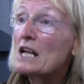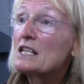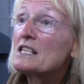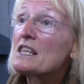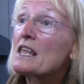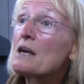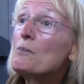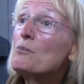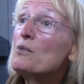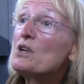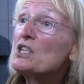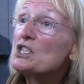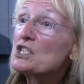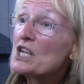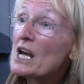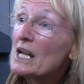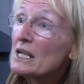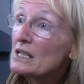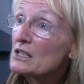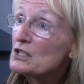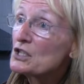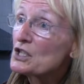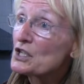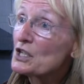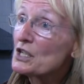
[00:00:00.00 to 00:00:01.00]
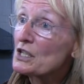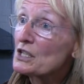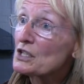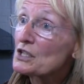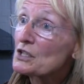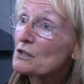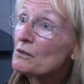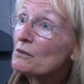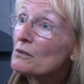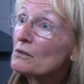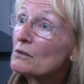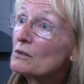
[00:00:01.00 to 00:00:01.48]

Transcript: And then we challenge it.